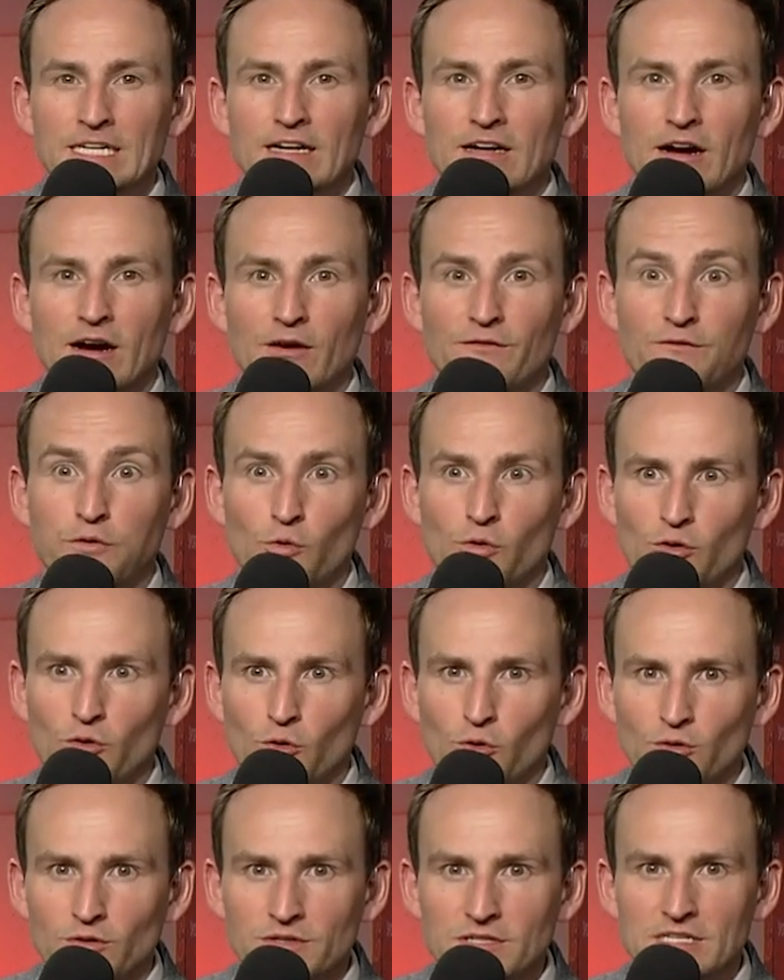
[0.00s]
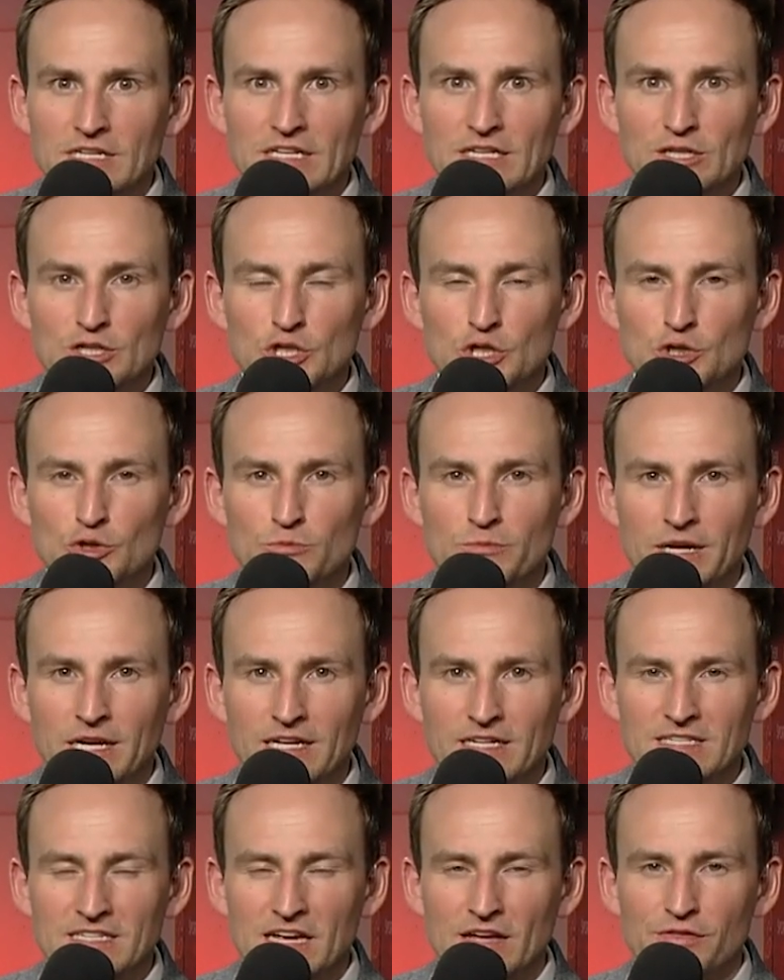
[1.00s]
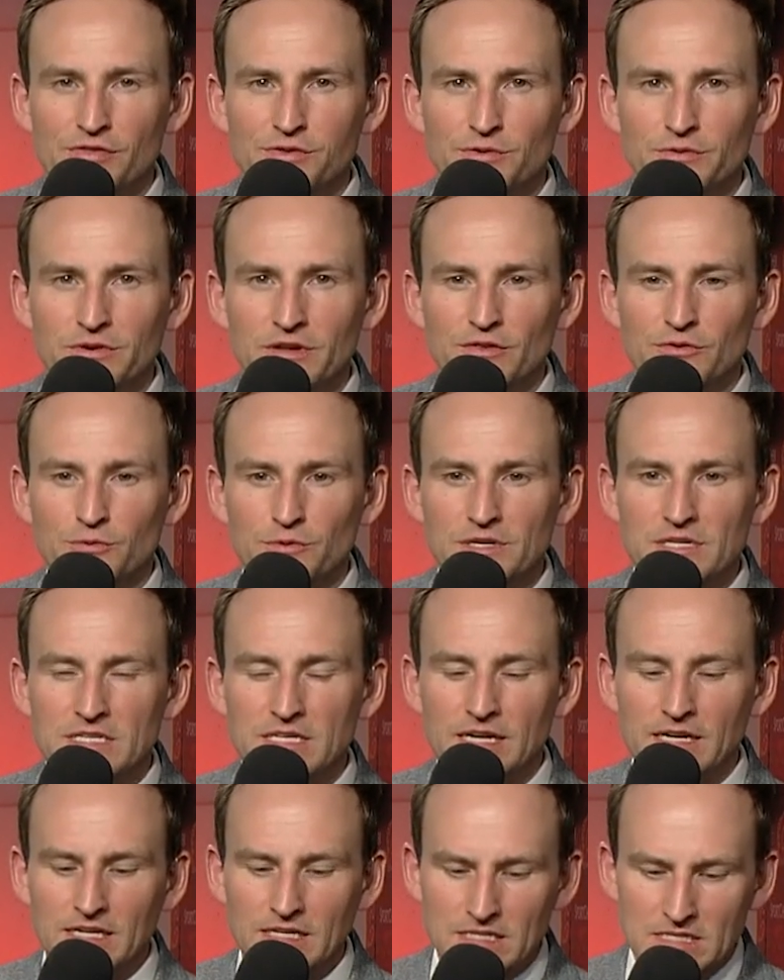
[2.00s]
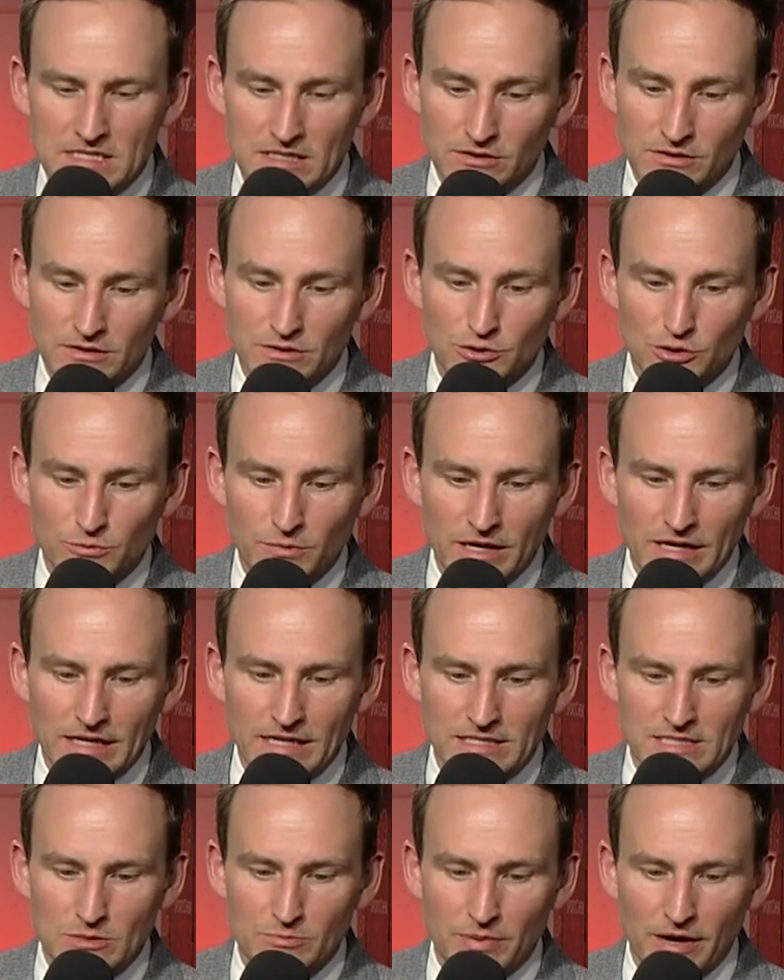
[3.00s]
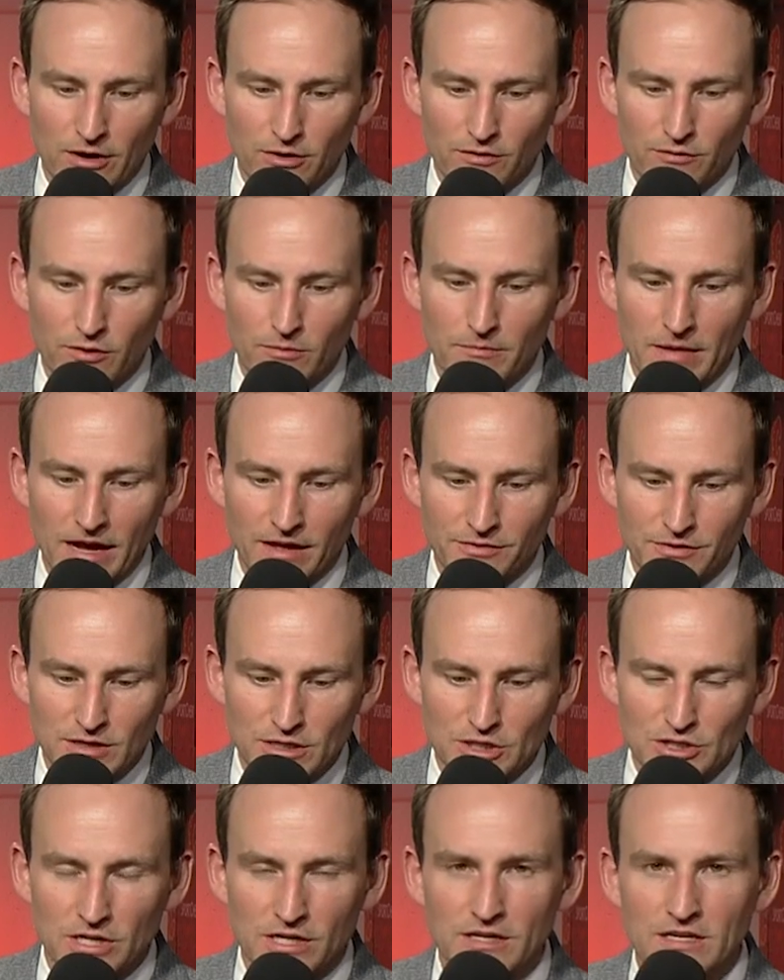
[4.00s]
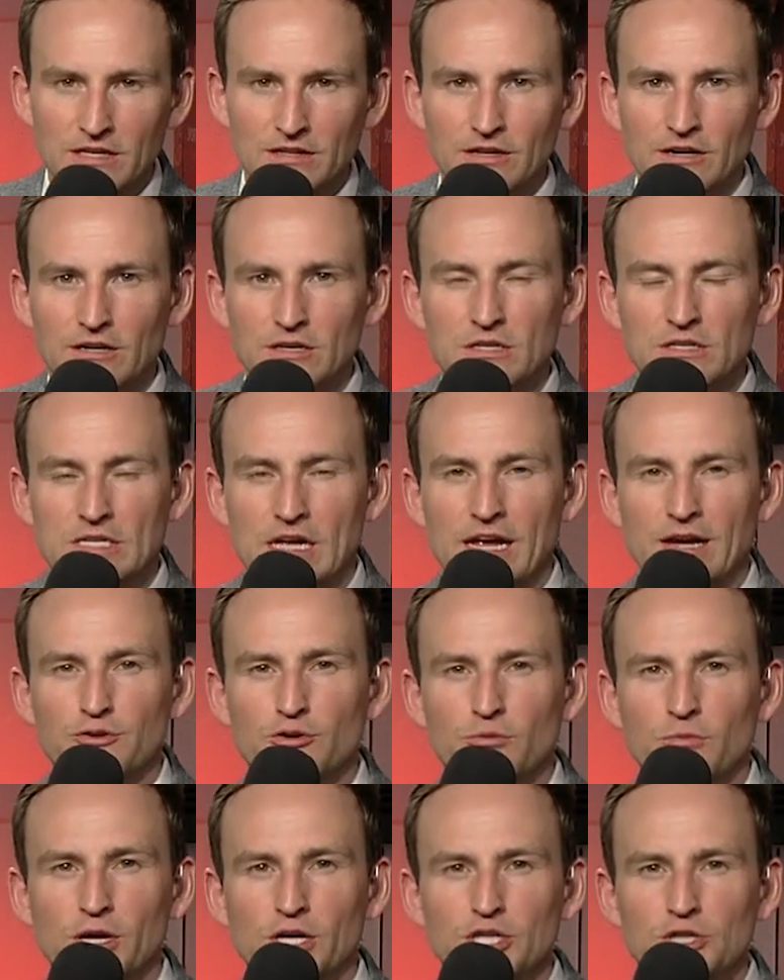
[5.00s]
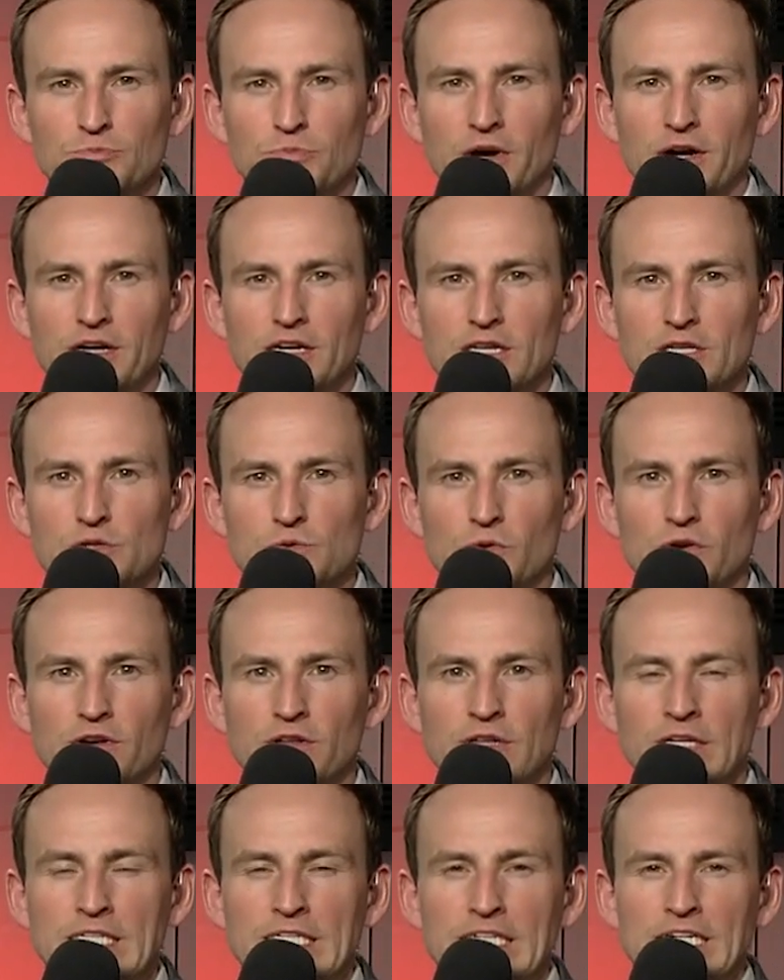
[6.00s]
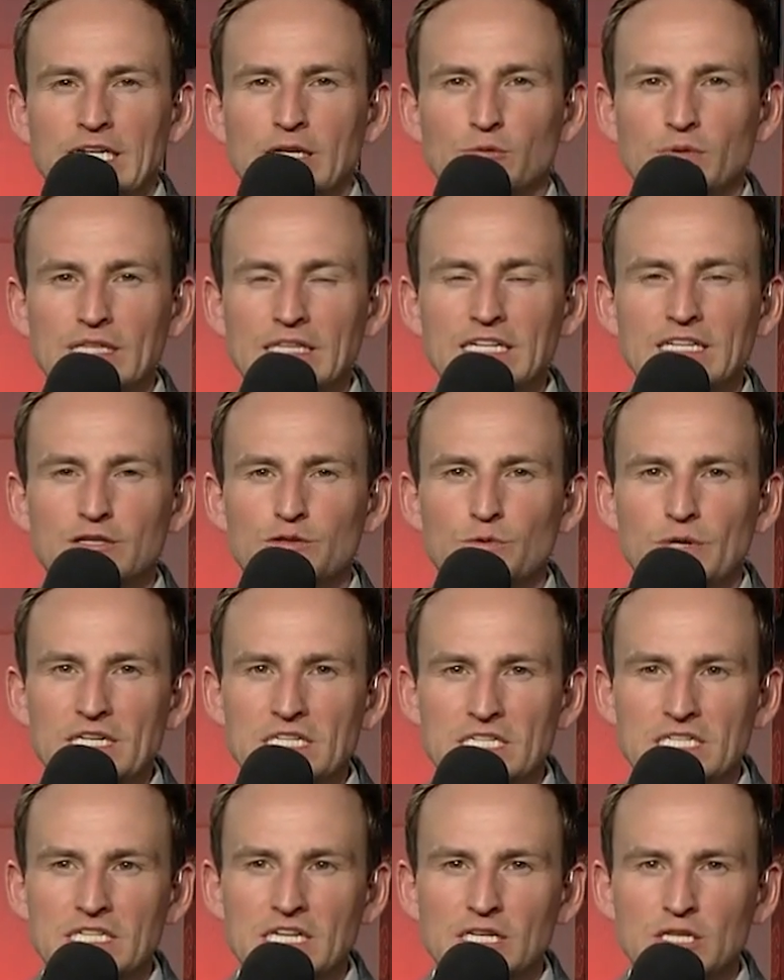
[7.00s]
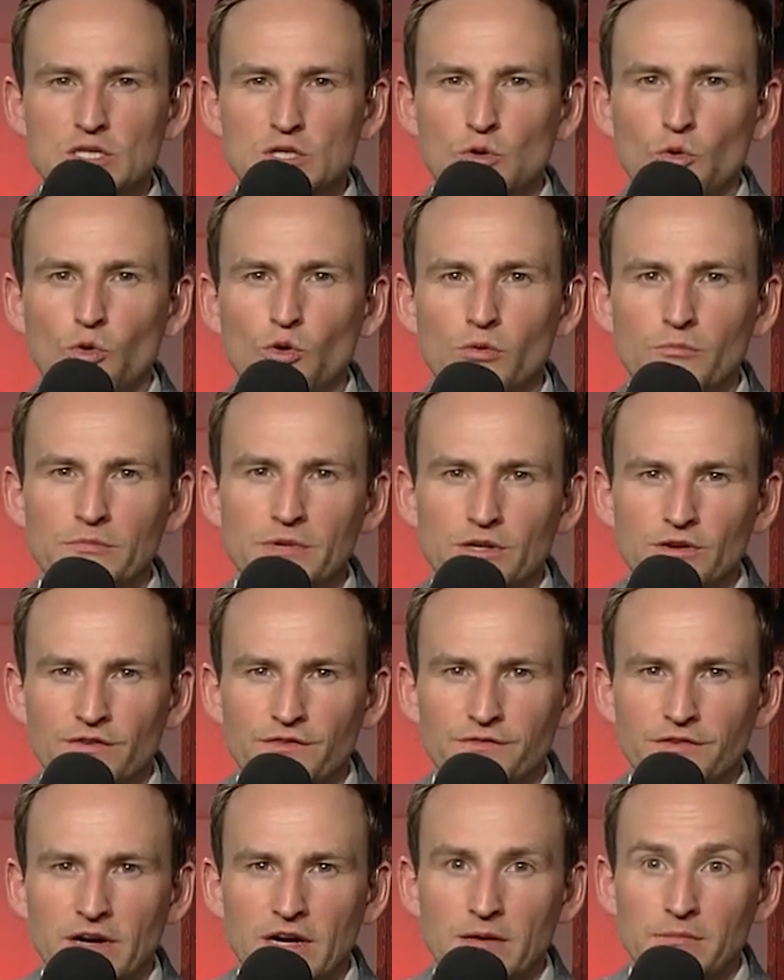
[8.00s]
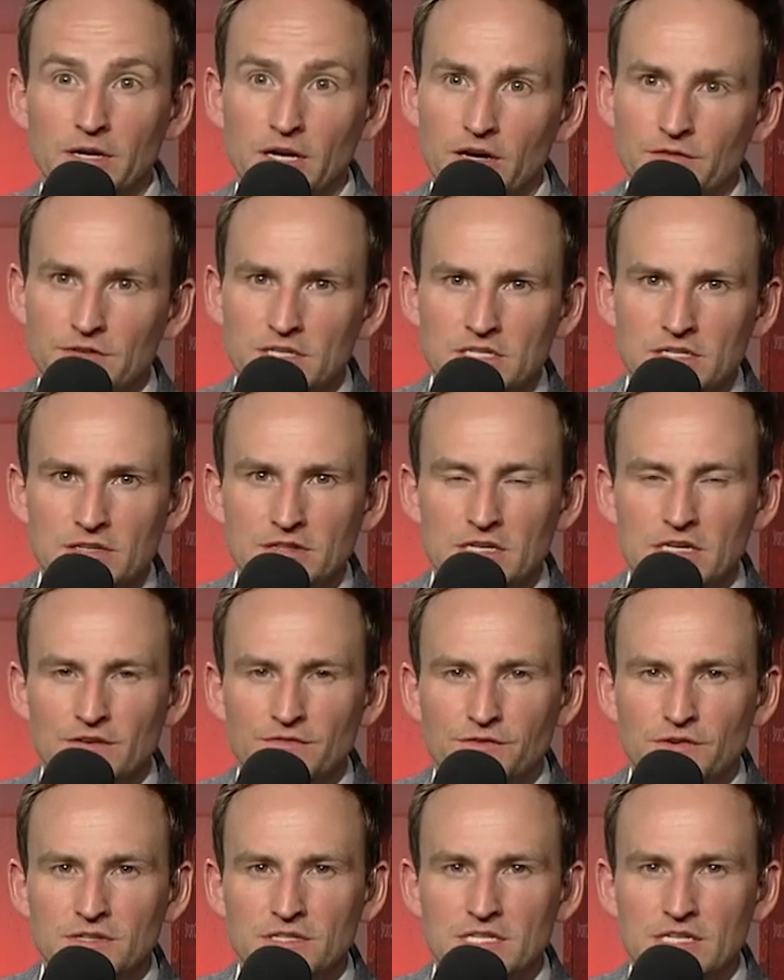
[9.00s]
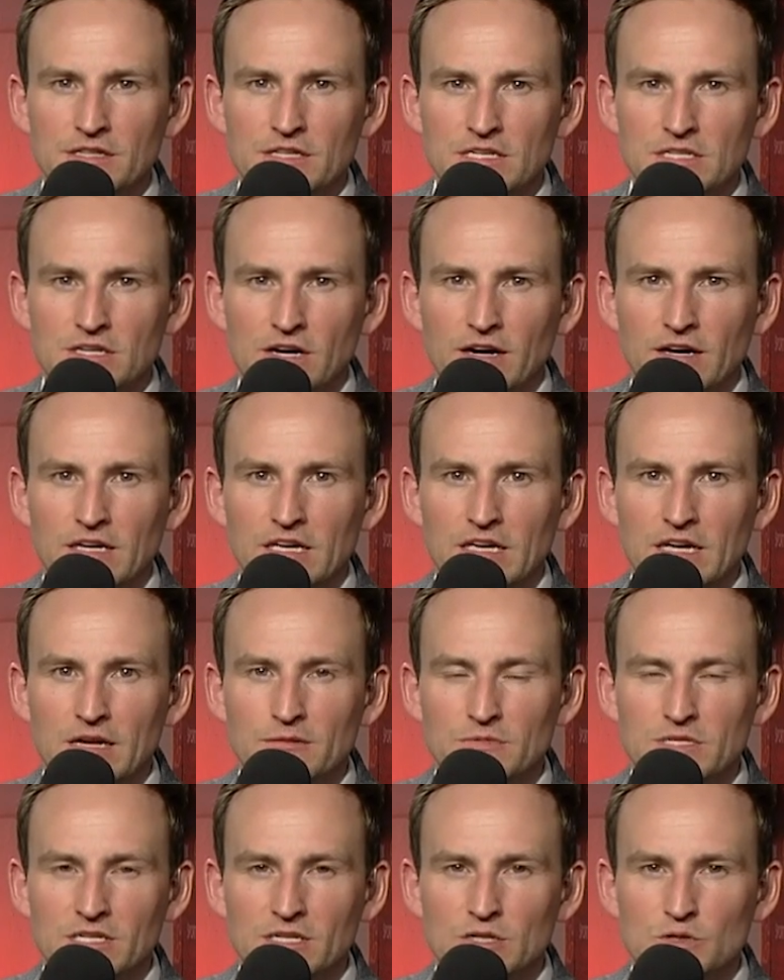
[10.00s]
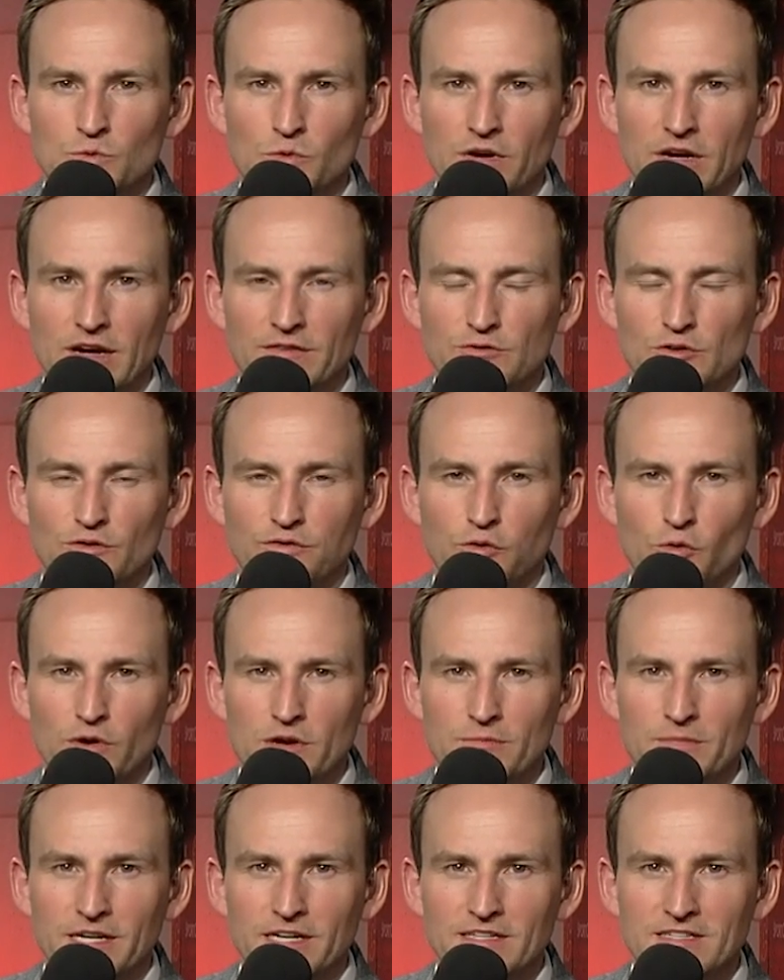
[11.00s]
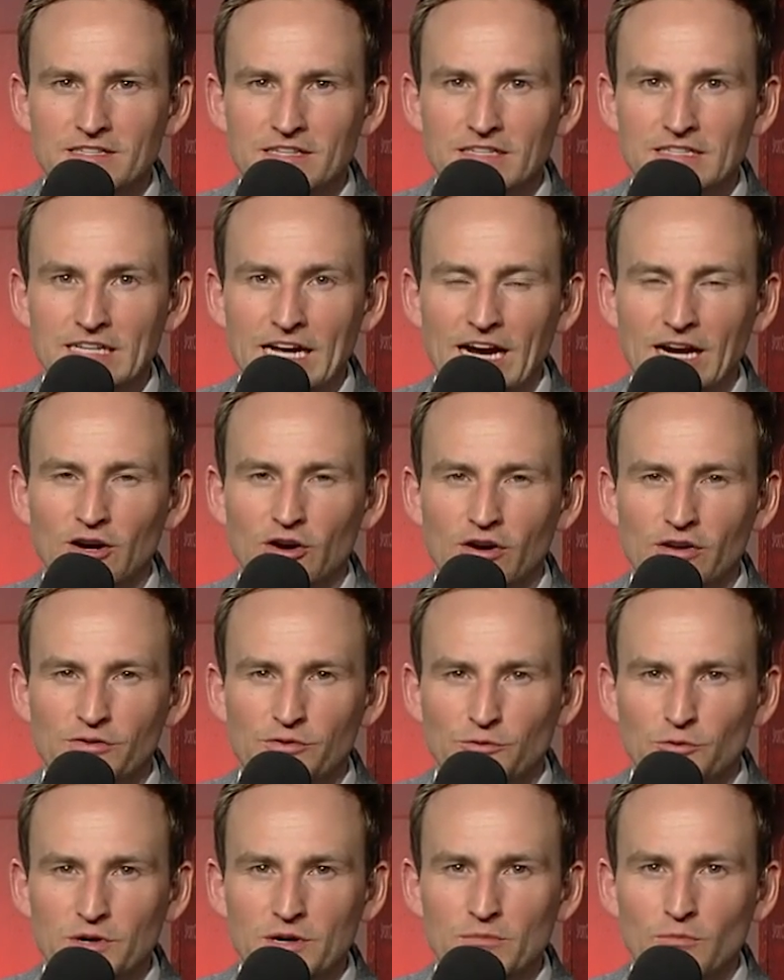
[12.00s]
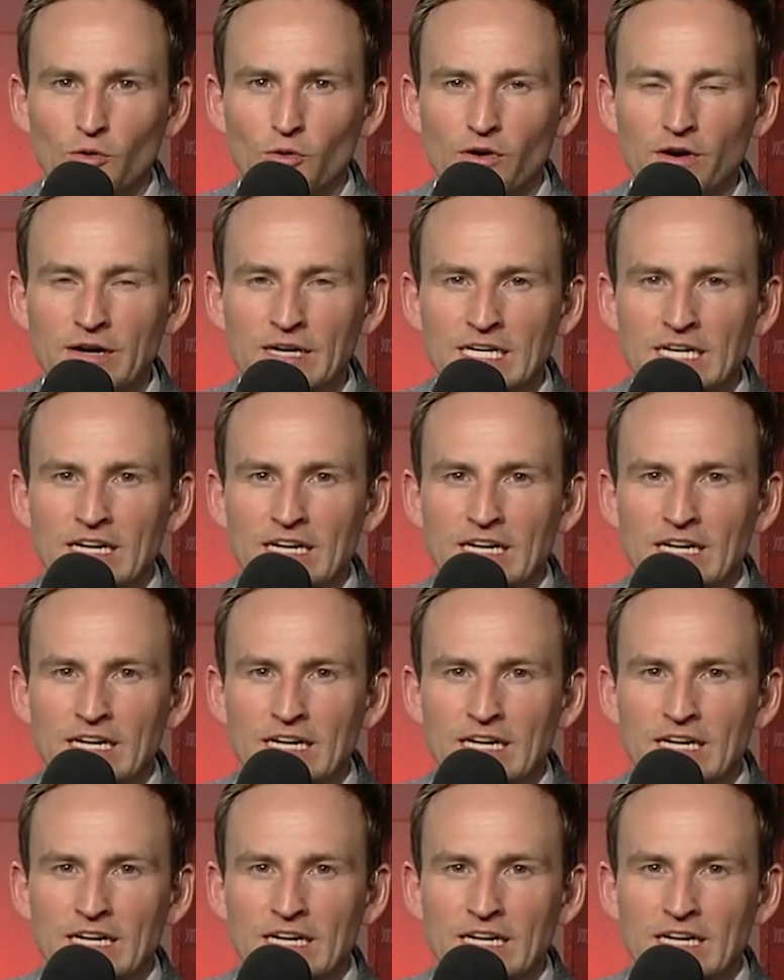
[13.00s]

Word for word: Uh, four goals in two minutes and 33 seconds. Dillon Dubé gets a pair of them. Matthew Tkachuk in there, Andrew Mangiapane as well. It would lead to a six goal middle frame. And obviously, the difference in this hockey game 6 1 after 40 minutes. They'd tack on three more.